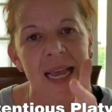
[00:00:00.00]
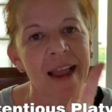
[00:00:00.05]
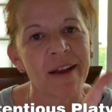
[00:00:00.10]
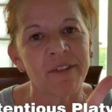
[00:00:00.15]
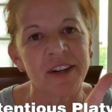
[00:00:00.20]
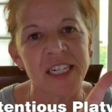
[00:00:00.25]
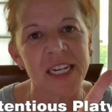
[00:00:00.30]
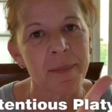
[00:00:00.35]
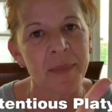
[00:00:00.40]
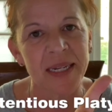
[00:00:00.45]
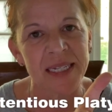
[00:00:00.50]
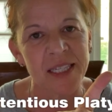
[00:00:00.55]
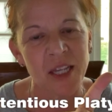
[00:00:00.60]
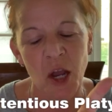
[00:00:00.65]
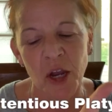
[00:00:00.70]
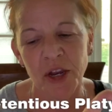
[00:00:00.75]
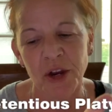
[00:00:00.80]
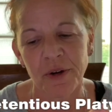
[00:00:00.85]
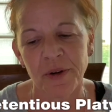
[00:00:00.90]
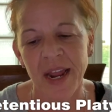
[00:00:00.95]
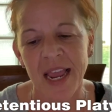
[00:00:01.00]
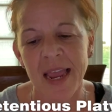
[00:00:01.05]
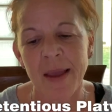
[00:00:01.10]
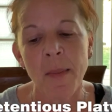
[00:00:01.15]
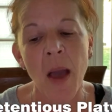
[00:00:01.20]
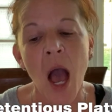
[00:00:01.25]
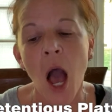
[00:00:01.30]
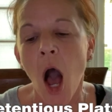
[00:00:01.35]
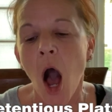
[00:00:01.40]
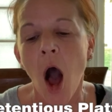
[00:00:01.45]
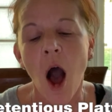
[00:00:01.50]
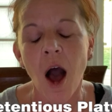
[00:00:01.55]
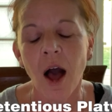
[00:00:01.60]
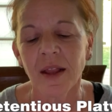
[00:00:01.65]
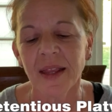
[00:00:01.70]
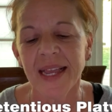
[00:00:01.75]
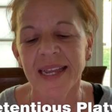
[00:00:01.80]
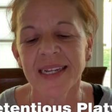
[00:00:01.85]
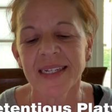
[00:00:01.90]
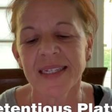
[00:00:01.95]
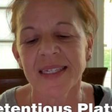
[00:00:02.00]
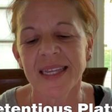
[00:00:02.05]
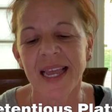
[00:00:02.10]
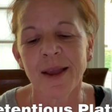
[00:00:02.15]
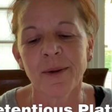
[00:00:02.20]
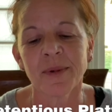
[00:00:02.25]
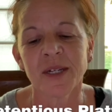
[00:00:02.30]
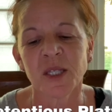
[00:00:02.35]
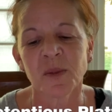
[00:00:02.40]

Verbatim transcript: Every time I saw your name all I could say was